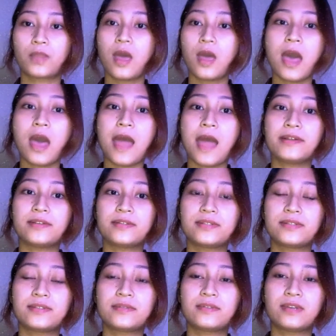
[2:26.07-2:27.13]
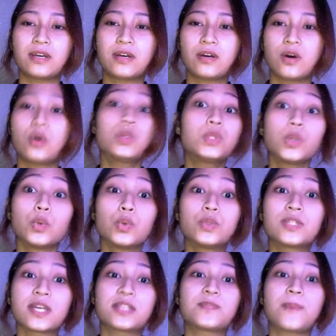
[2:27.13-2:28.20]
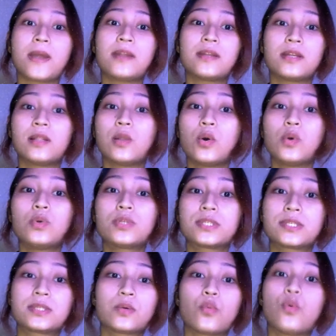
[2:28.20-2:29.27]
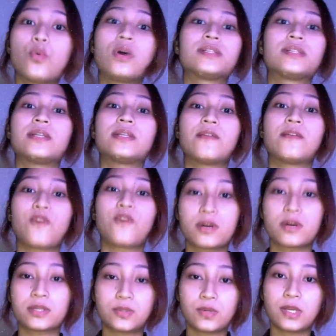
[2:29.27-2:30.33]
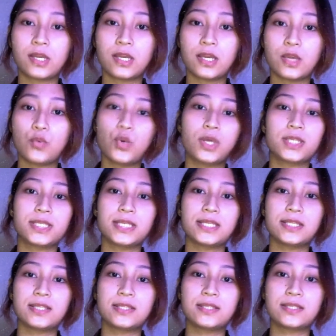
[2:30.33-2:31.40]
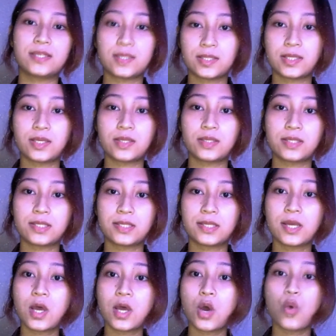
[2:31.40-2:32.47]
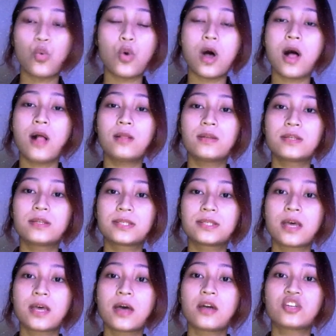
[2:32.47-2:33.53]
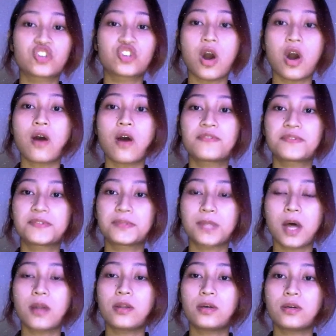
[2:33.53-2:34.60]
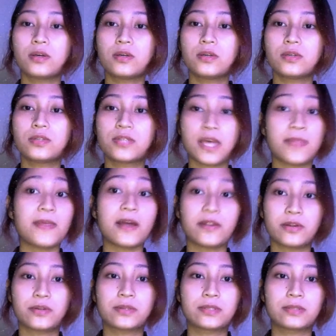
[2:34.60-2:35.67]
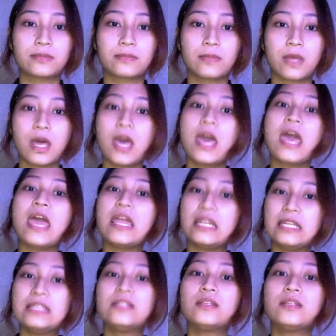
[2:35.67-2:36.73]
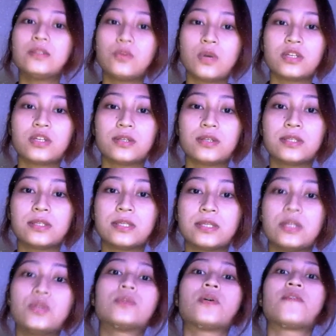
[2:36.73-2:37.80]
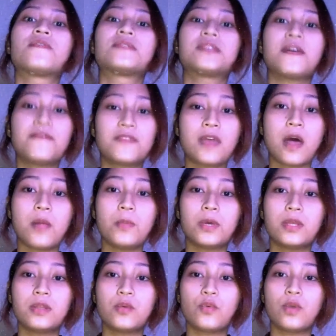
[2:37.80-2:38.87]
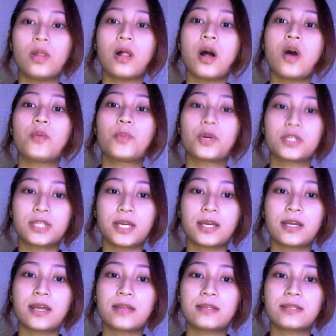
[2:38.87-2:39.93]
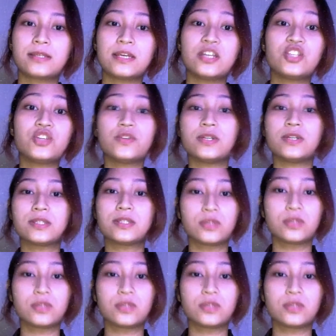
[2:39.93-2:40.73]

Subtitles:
And also, suspended loads, works in the forestry, works in cisterns, wells, shafts, tunnels, and the others. In these situations, the use of safety helmet will help protect against the injuries to